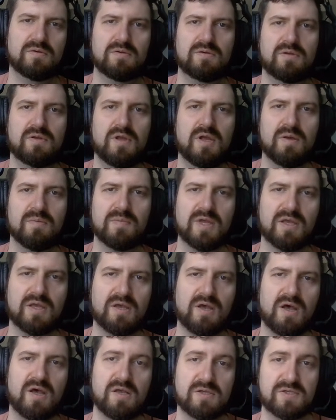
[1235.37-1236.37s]
And
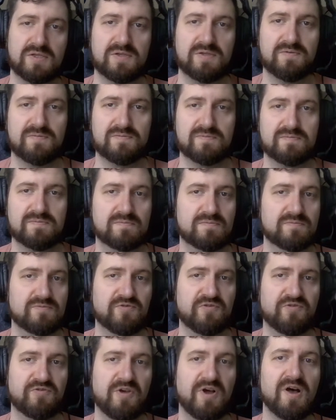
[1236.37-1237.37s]
because
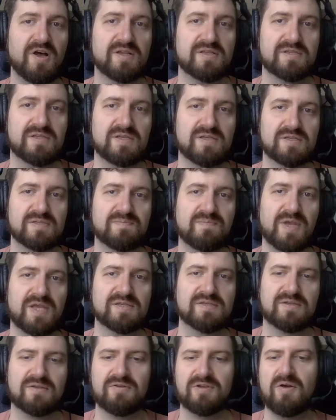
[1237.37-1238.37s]
font is
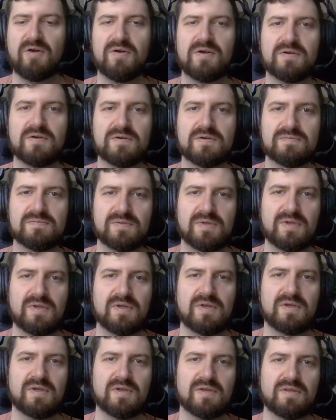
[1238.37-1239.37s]
basically all
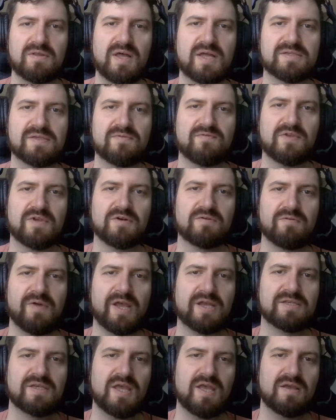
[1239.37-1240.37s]
lots of little
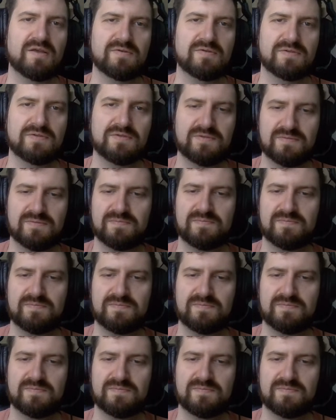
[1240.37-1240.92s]
rectangles